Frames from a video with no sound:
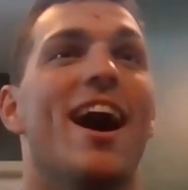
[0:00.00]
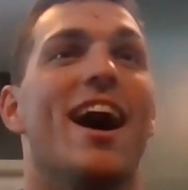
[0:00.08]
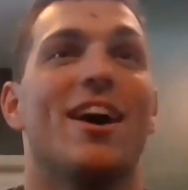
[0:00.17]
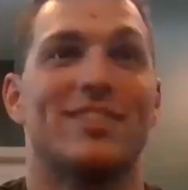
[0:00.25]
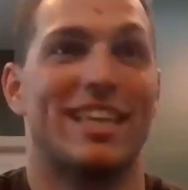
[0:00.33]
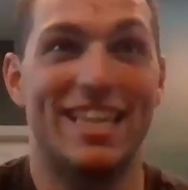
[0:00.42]

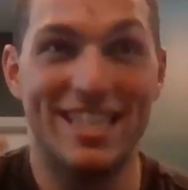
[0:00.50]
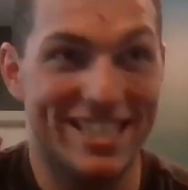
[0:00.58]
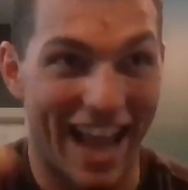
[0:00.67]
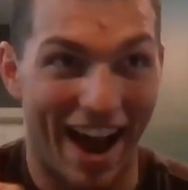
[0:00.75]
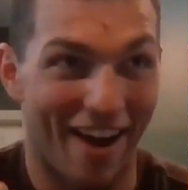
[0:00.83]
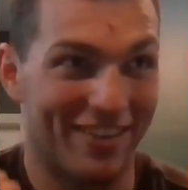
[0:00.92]
I was like, he's
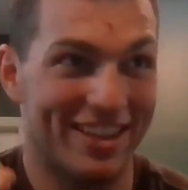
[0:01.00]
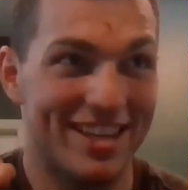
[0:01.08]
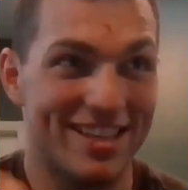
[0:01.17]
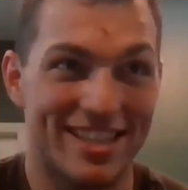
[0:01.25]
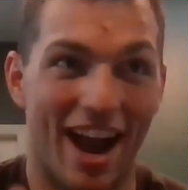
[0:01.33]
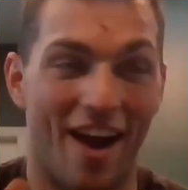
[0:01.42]
down.
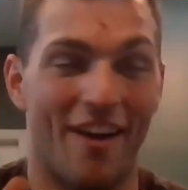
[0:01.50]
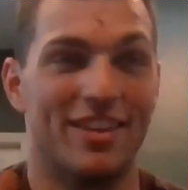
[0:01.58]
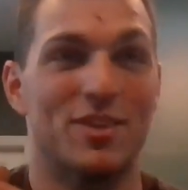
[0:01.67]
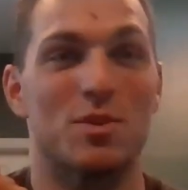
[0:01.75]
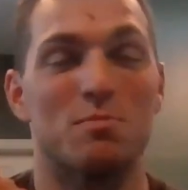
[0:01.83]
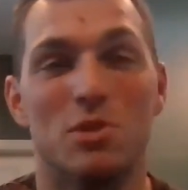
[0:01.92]
He's down.
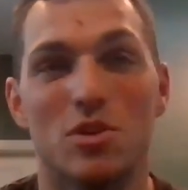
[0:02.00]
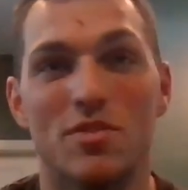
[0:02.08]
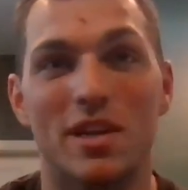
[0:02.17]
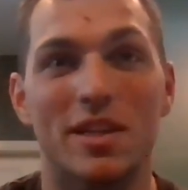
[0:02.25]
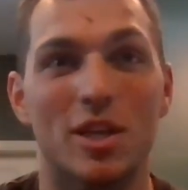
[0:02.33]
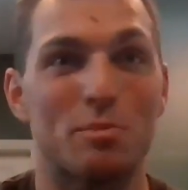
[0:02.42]
He was
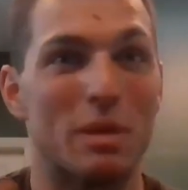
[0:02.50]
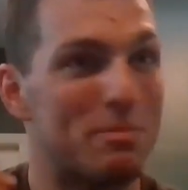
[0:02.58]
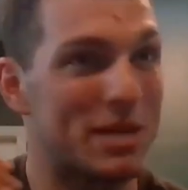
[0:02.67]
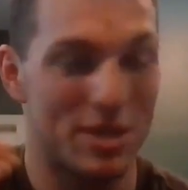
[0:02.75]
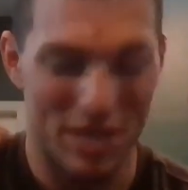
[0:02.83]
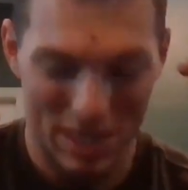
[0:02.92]
moving a little bit,
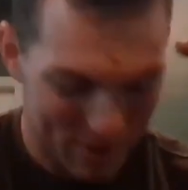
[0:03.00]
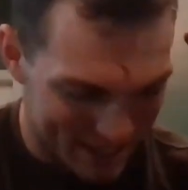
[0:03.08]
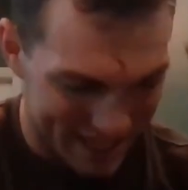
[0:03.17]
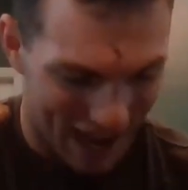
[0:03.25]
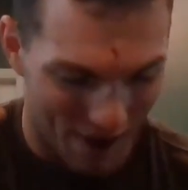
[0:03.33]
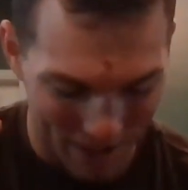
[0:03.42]
but he was
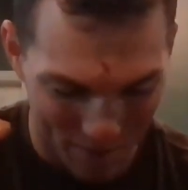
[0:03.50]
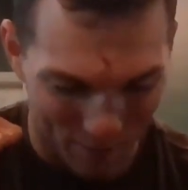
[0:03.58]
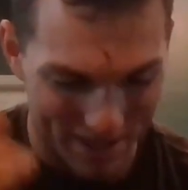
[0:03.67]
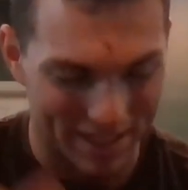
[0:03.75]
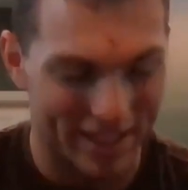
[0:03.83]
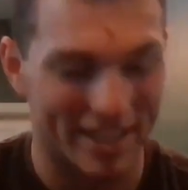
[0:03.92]
down. He
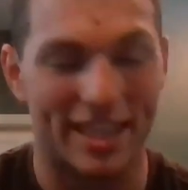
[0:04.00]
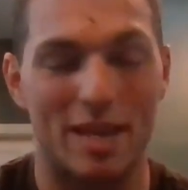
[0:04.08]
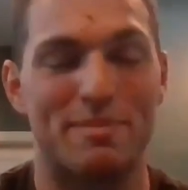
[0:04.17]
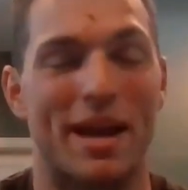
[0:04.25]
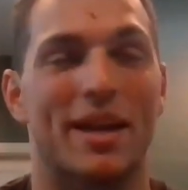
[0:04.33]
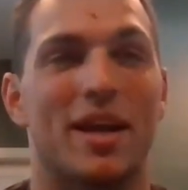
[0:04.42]
wasn't going to
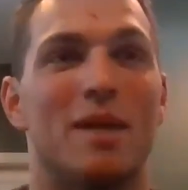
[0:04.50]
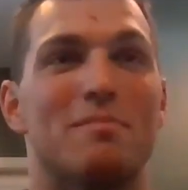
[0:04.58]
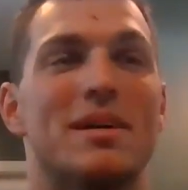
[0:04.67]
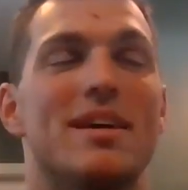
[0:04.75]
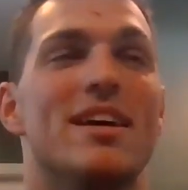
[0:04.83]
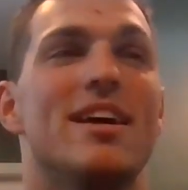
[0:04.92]
get back up.